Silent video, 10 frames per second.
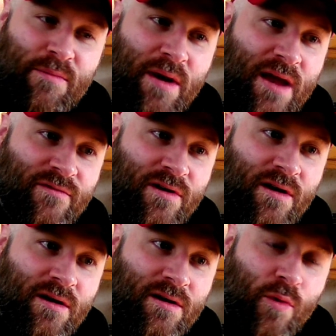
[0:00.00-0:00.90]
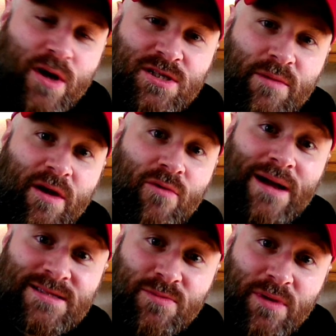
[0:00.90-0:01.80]
They might have a question about a
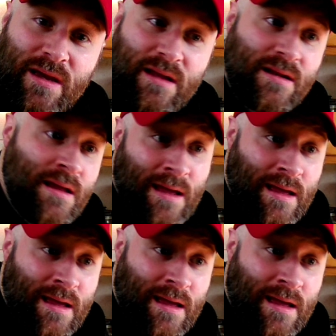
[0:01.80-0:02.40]
recipe, and